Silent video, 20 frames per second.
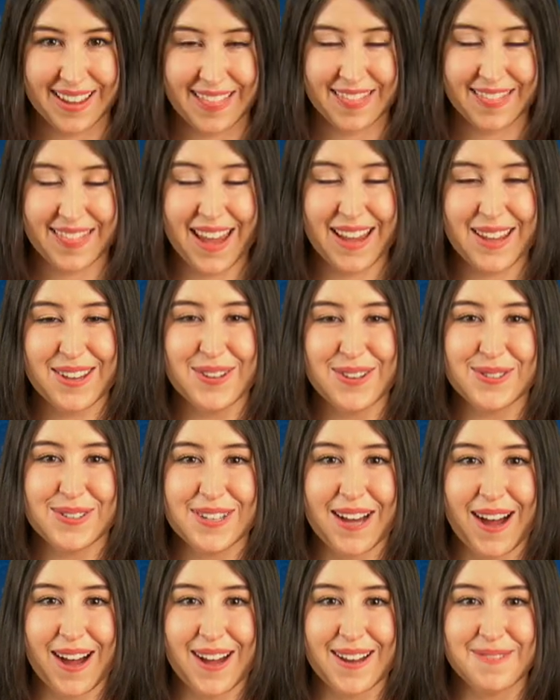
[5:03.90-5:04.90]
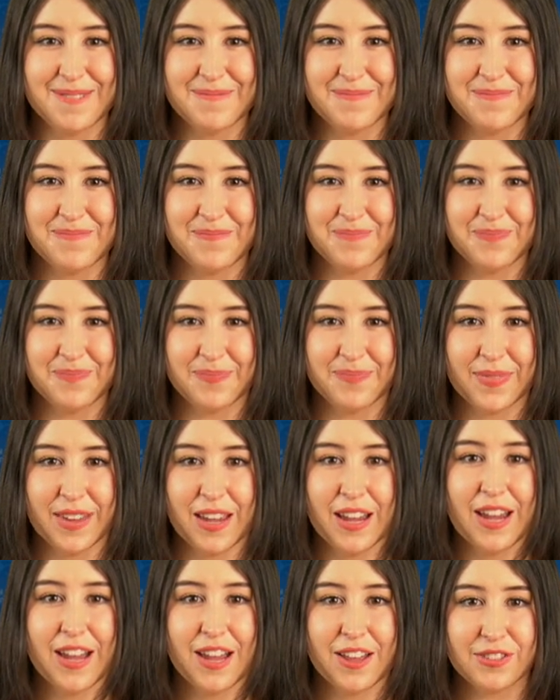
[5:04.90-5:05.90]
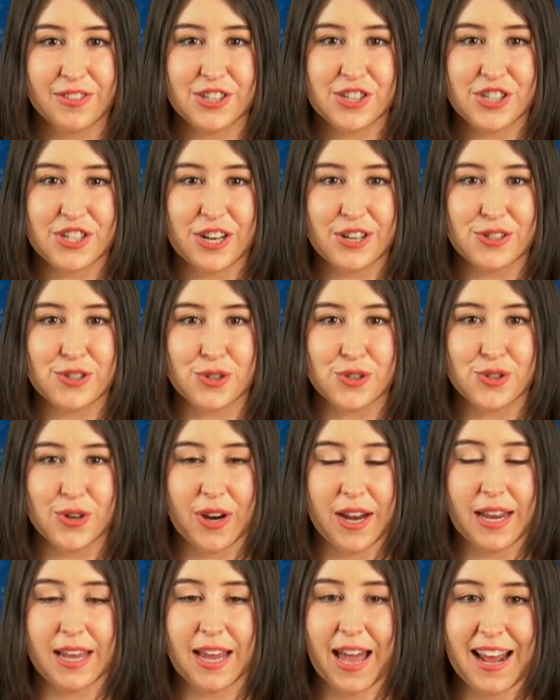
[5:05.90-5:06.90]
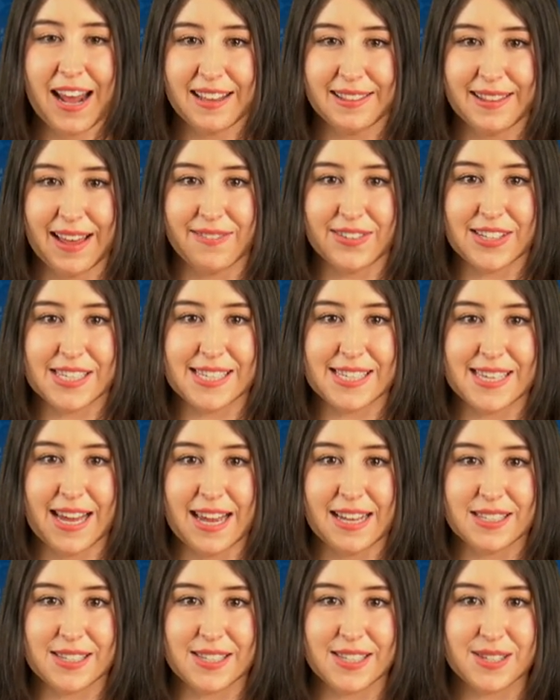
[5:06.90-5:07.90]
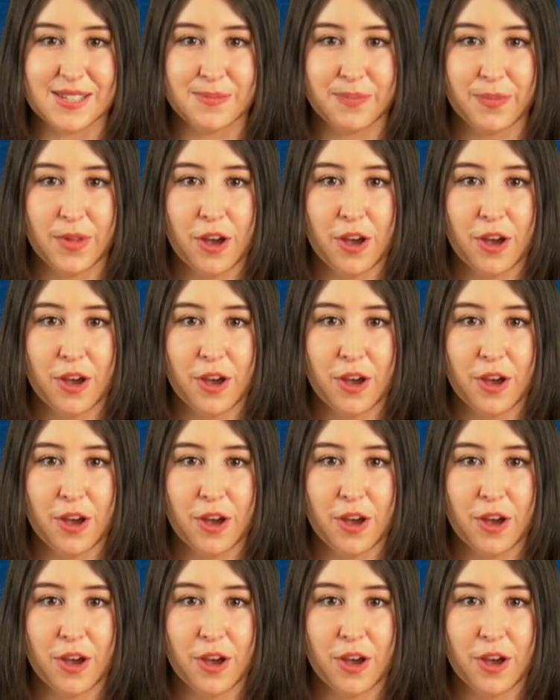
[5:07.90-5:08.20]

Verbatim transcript: Thank you, Don. The shares are trading at 11 cents.